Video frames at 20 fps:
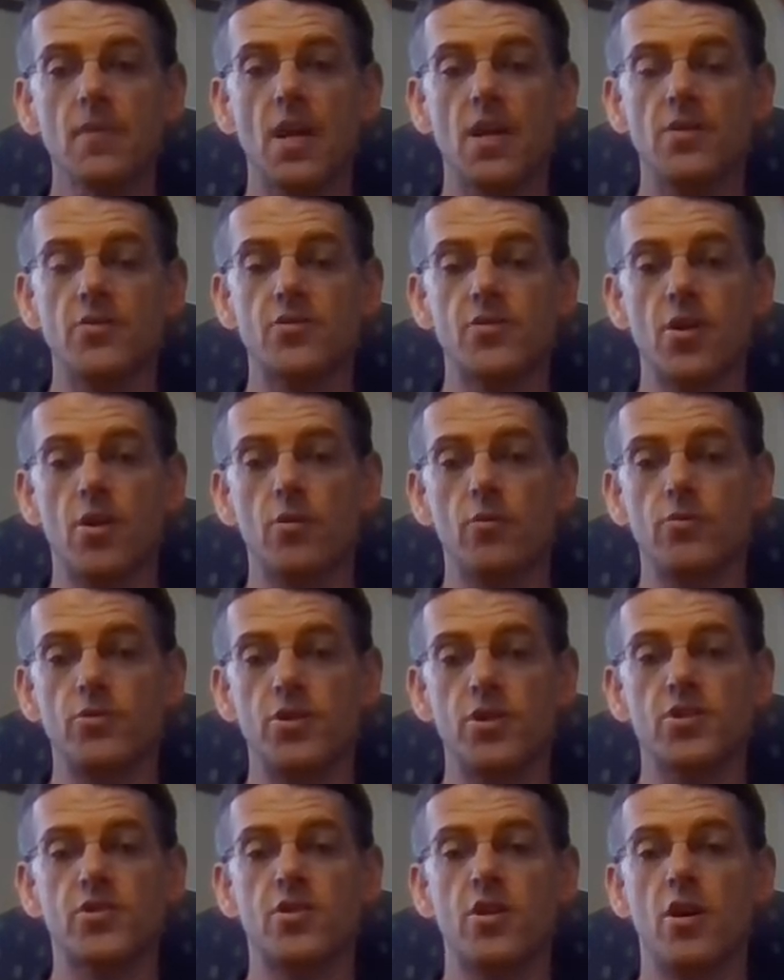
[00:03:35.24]
And so
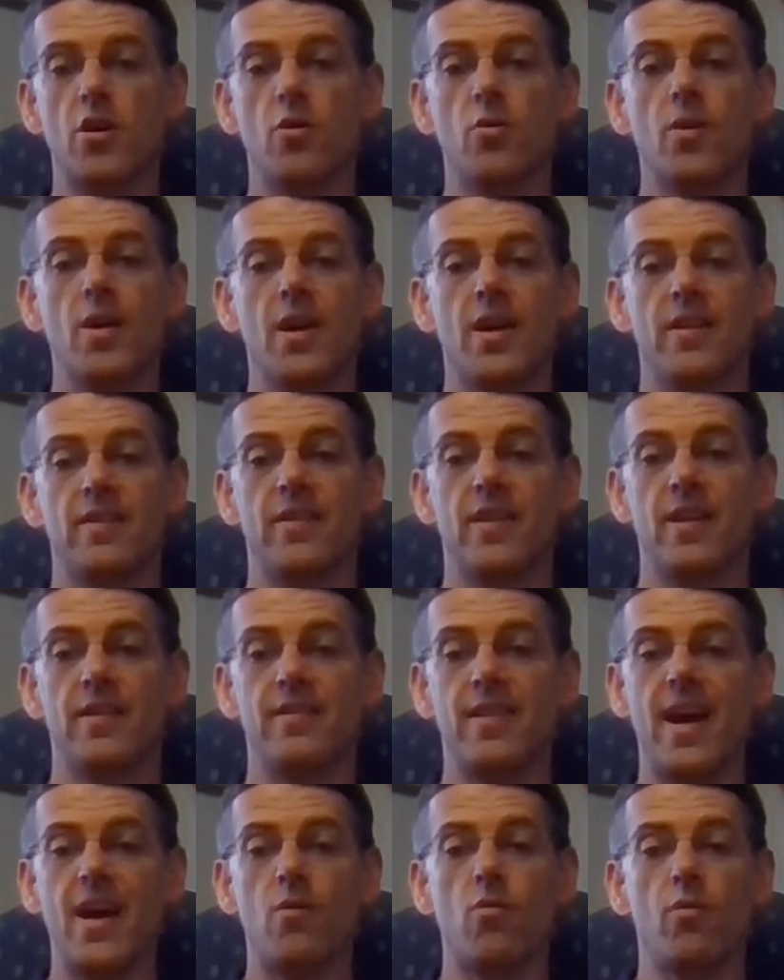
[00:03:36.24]
just know
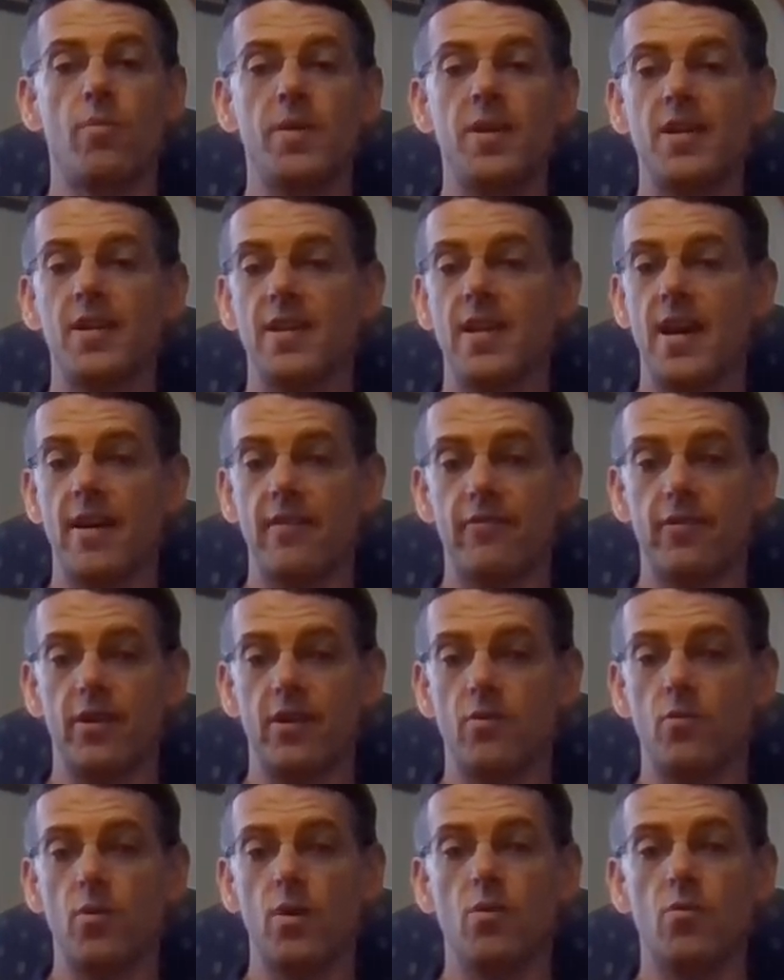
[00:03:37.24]
that that will be
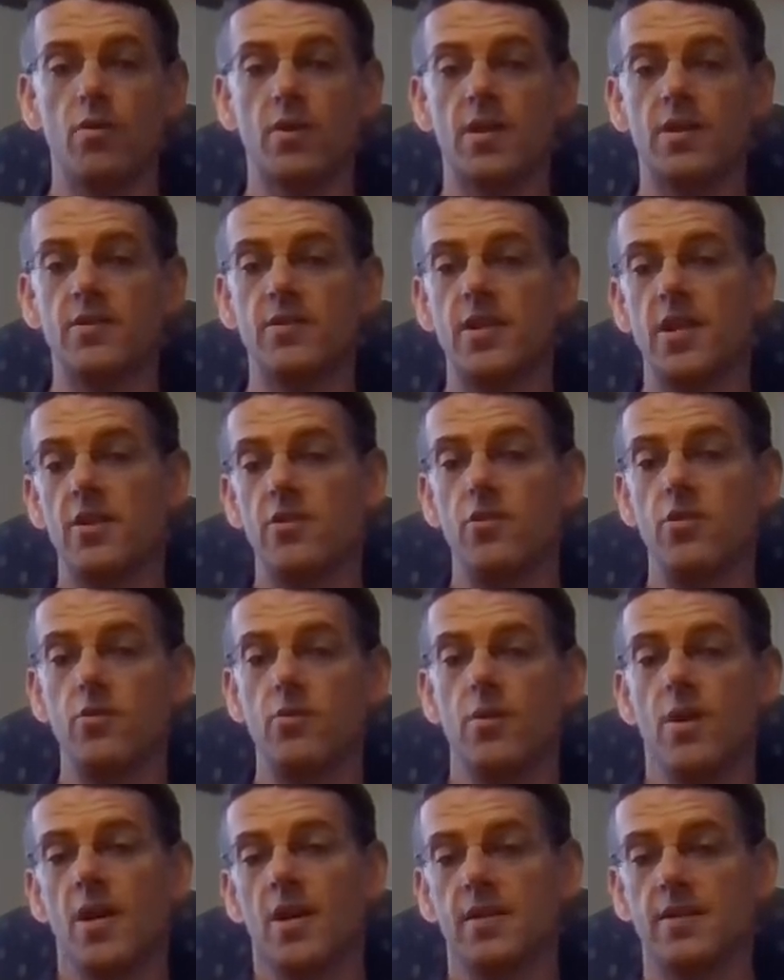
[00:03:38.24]
indefinite. We will
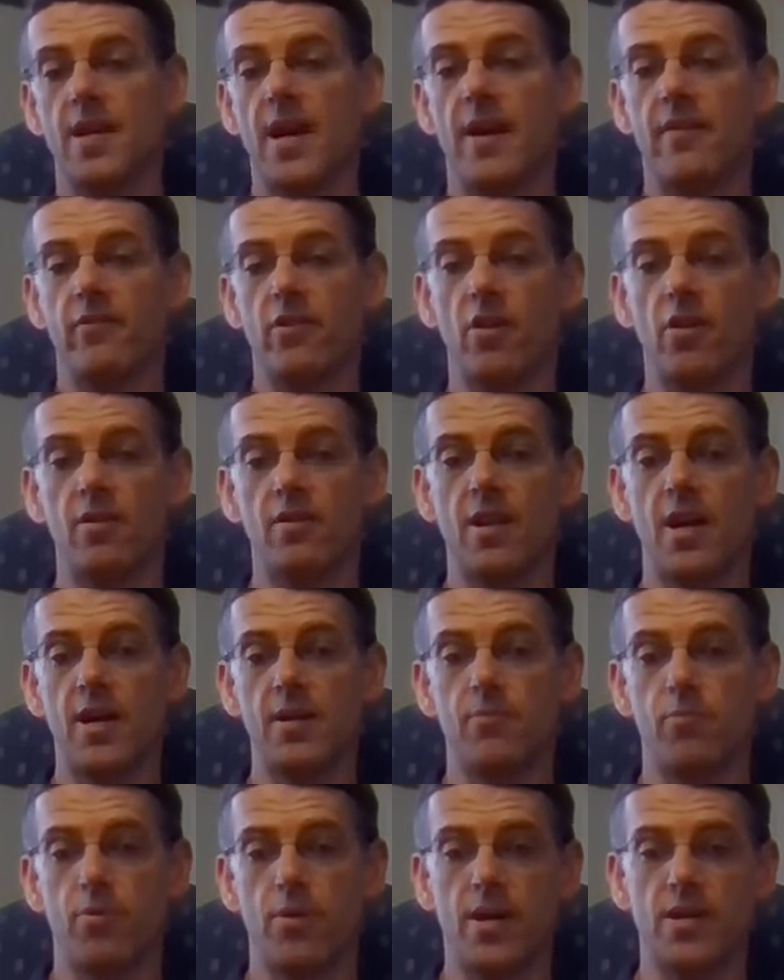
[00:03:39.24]
continue to have an
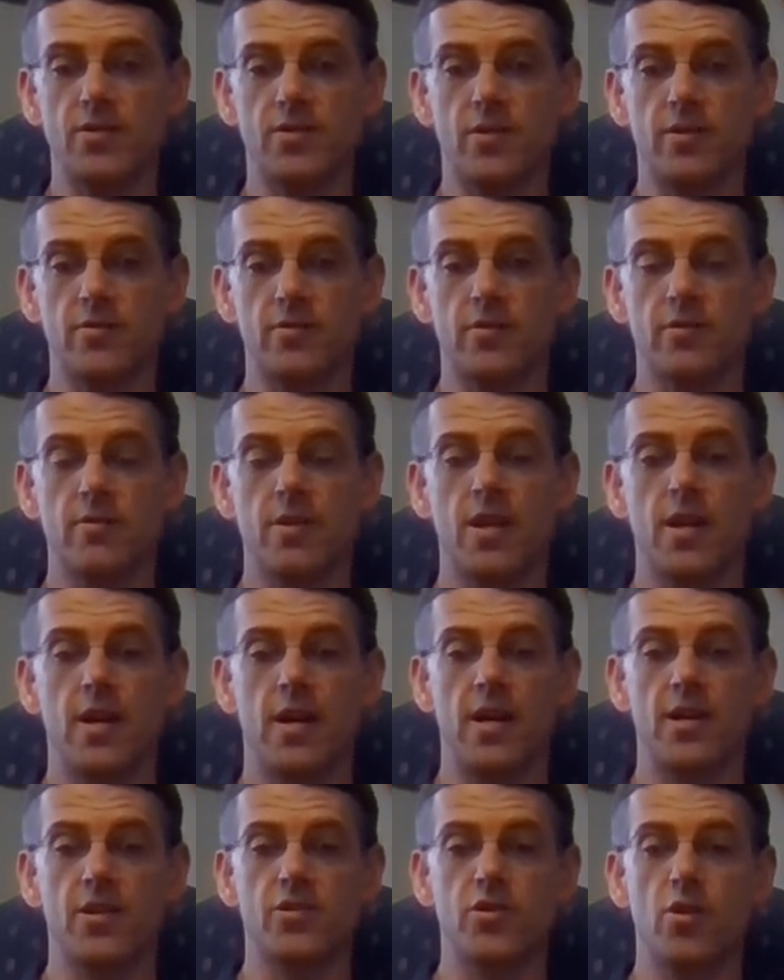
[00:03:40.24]
online presence.
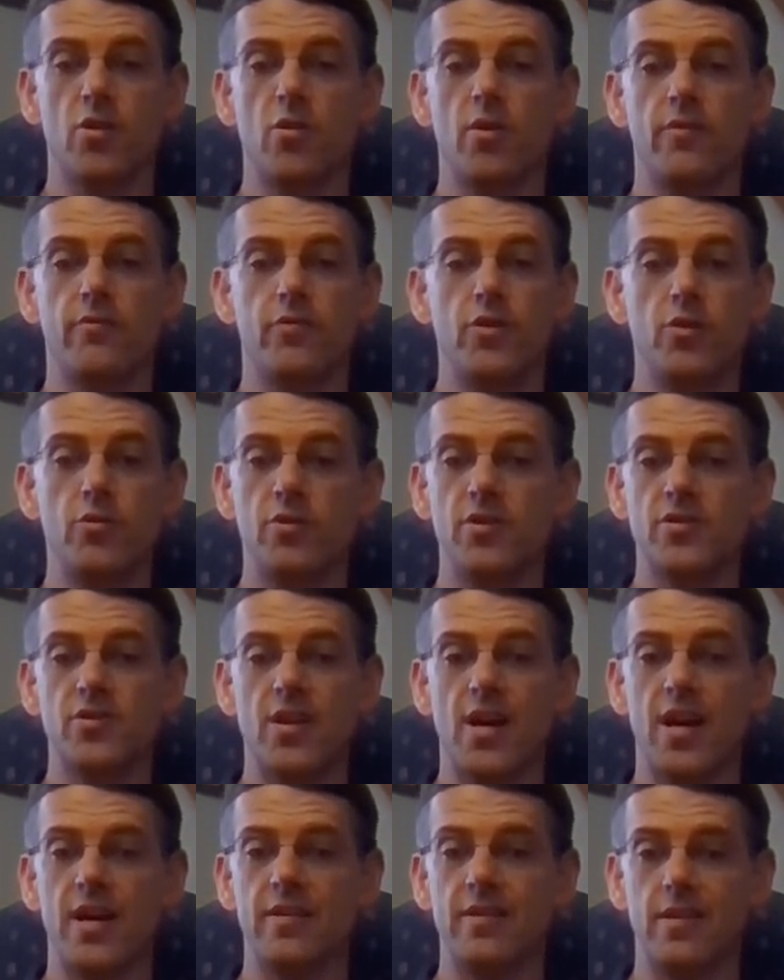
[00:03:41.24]
And so if you
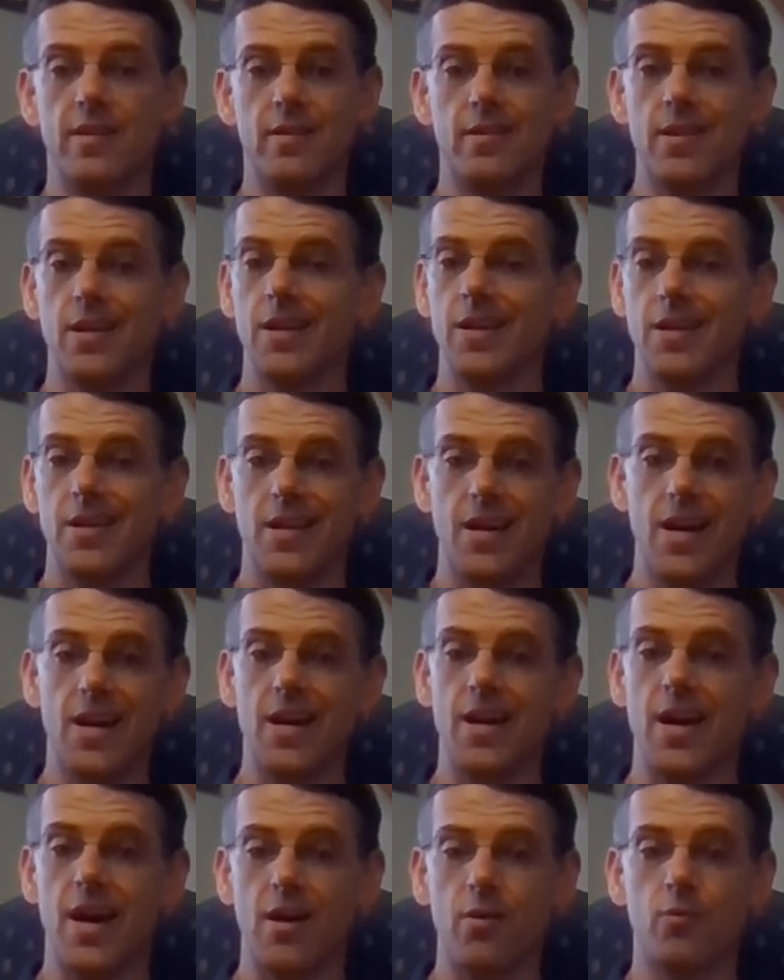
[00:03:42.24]
decide that,
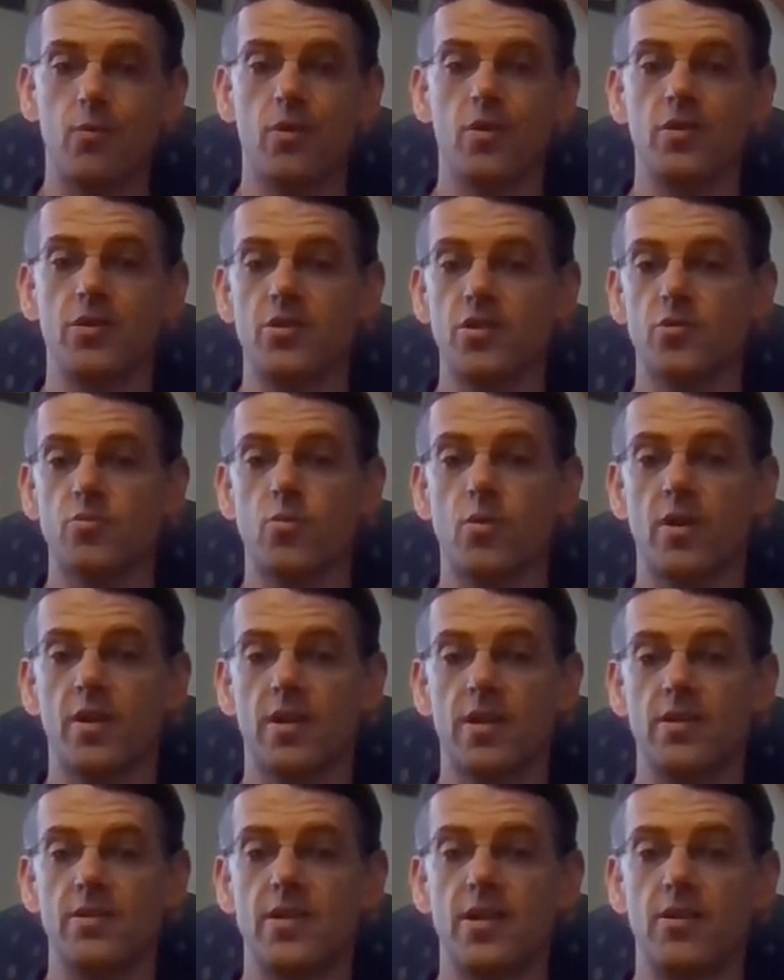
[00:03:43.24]
I really just want
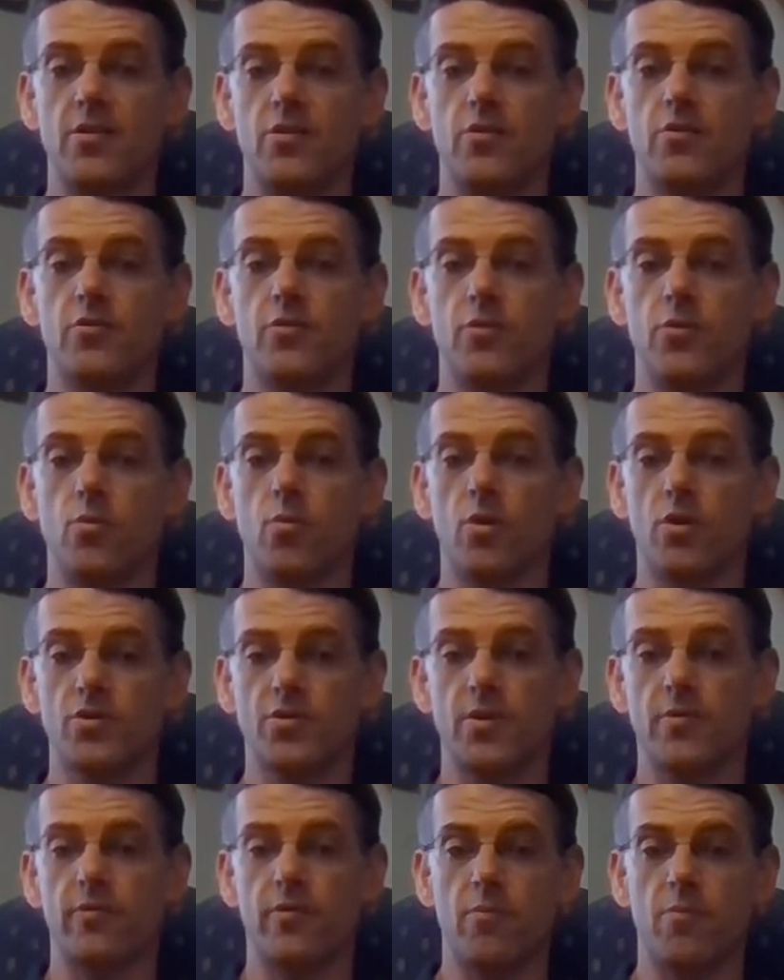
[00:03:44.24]
to continue to
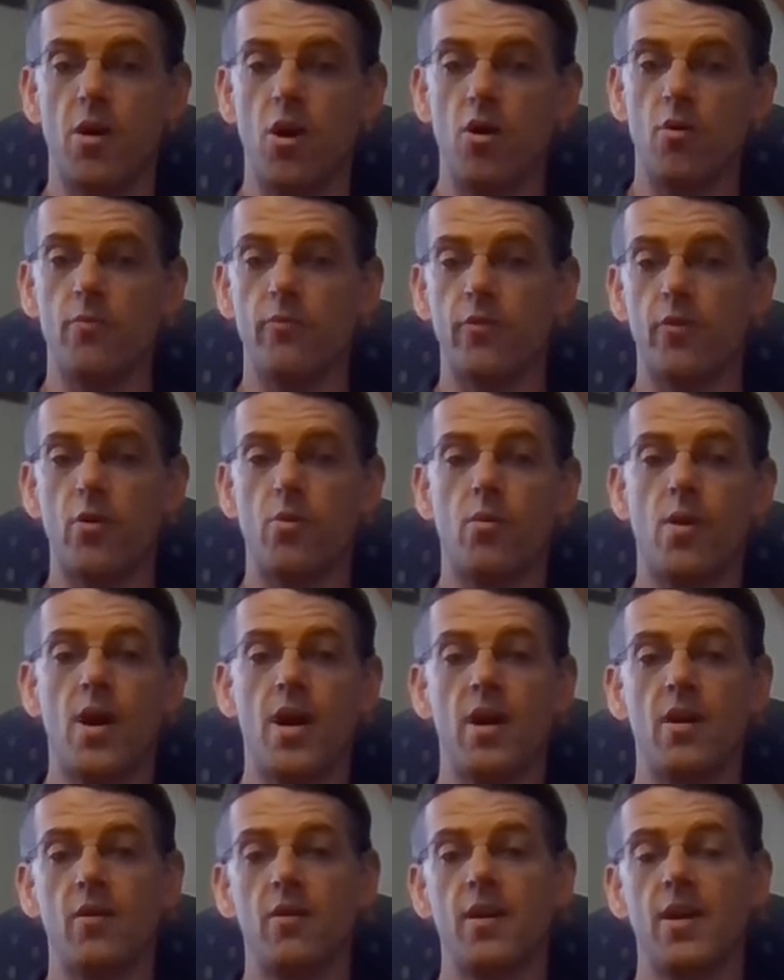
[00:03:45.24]
worship from home for a
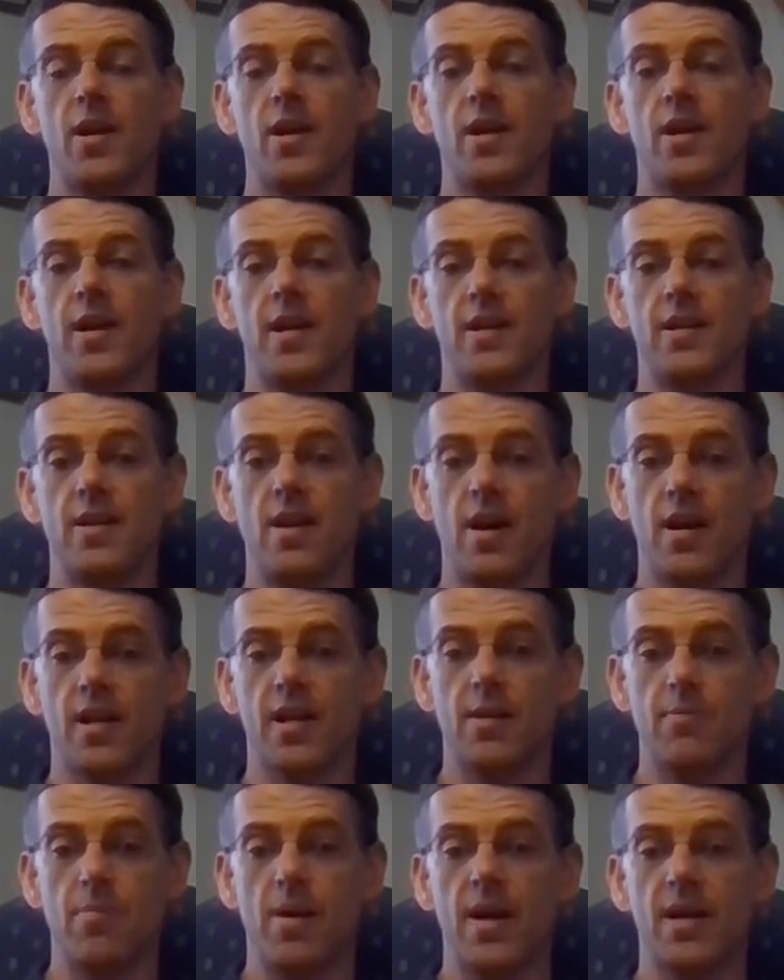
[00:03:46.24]
while and
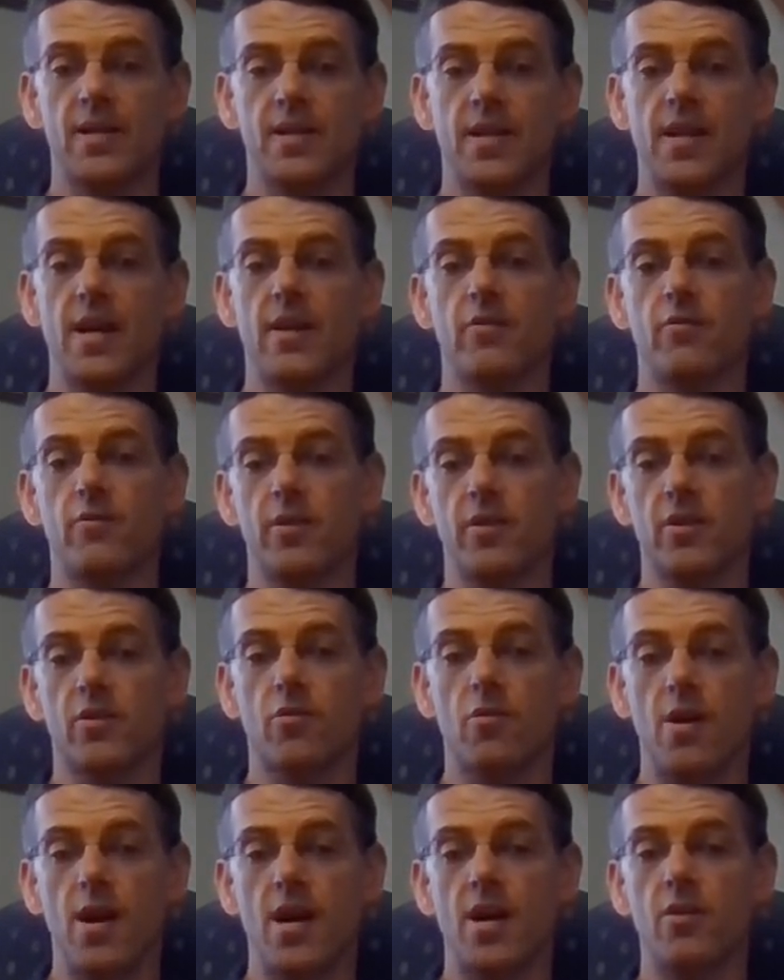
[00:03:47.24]
not get back together in the
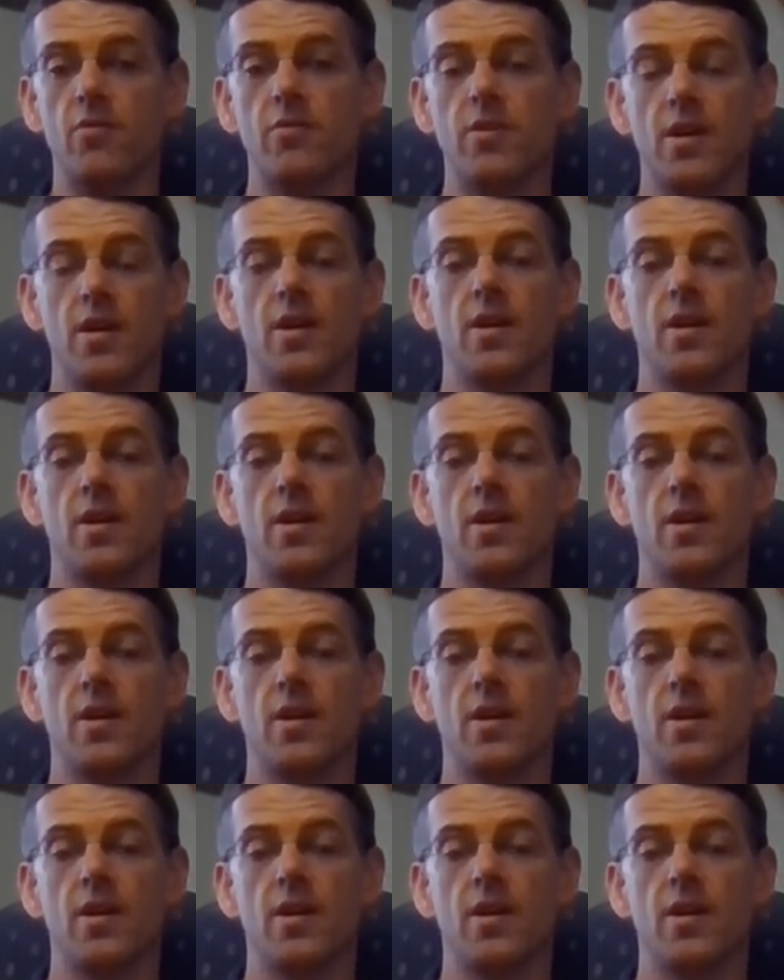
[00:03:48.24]
crowd,